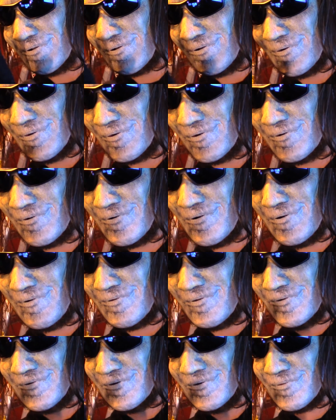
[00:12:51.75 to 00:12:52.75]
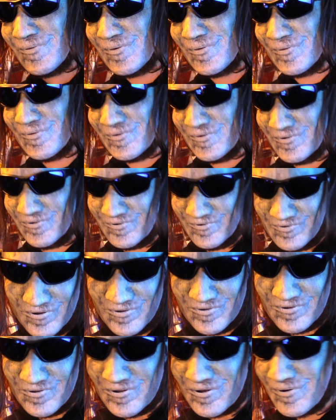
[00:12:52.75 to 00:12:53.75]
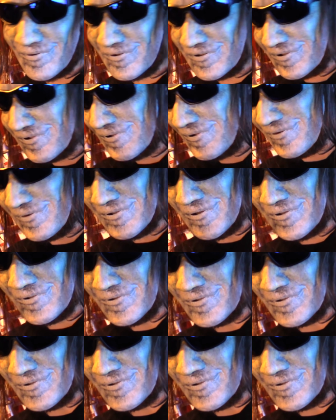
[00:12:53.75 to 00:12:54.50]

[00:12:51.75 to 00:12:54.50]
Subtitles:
corner off of it. And then I went into South